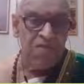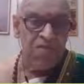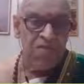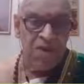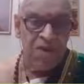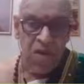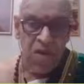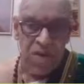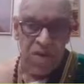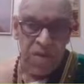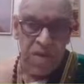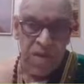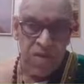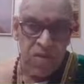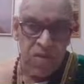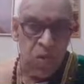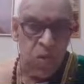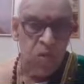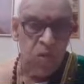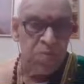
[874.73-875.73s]
the tortoise.
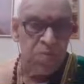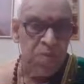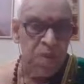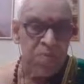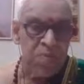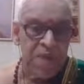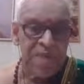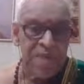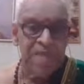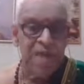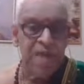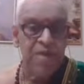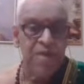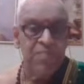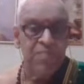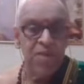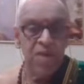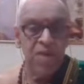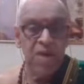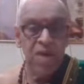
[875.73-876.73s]
Kurma Prishtha.
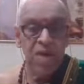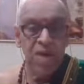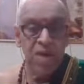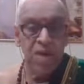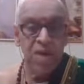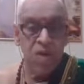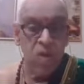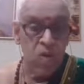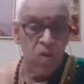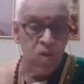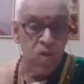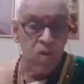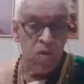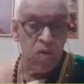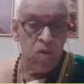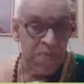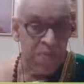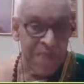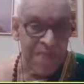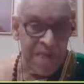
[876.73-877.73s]
Kurma
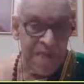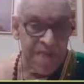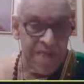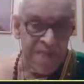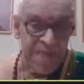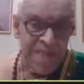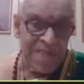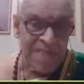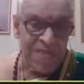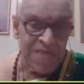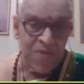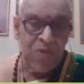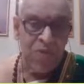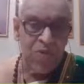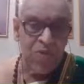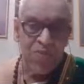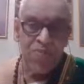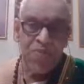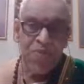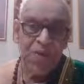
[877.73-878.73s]
Prishtha Jayushnu.
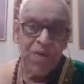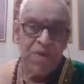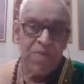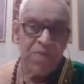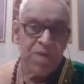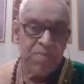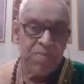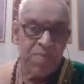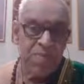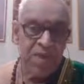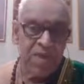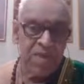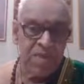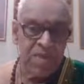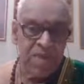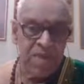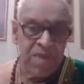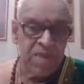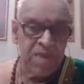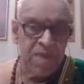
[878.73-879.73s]
That means
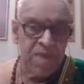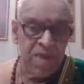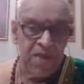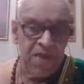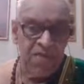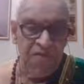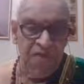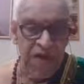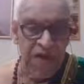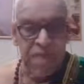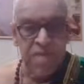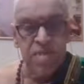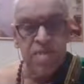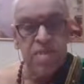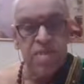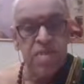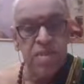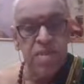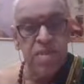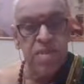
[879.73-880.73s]
it defeats,
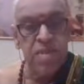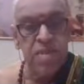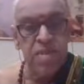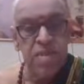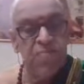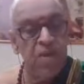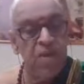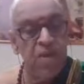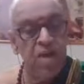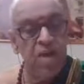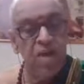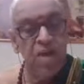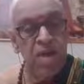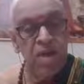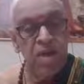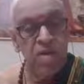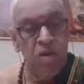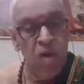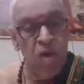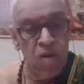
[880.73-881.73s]

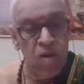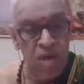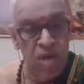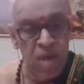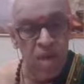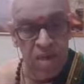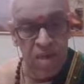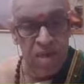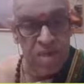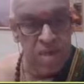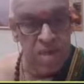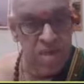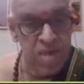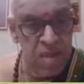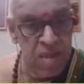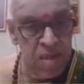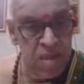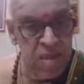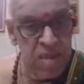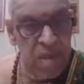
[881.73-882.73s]
it conquers
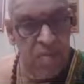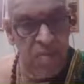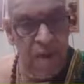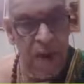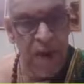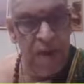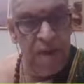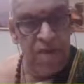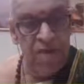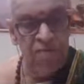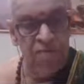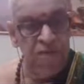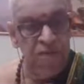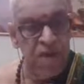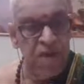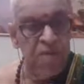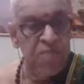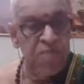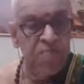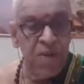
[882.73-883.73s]
the back of
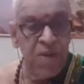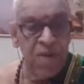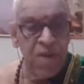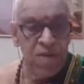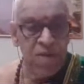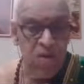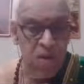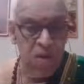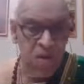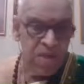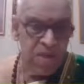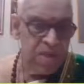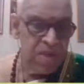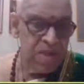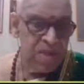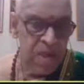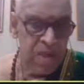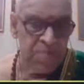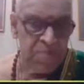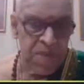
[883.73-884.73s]
the tortoise.
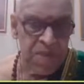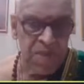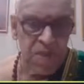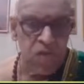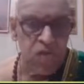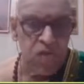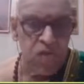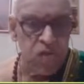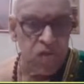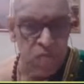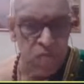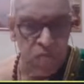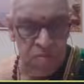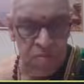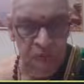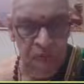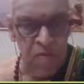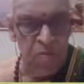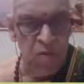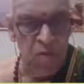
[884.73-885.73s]
That means it is
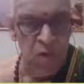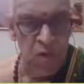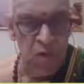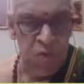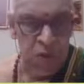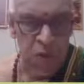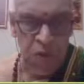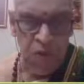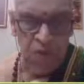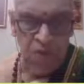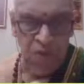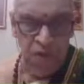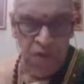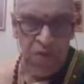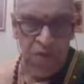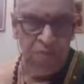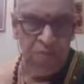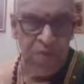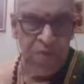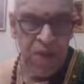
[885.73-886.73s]
much more beautiful.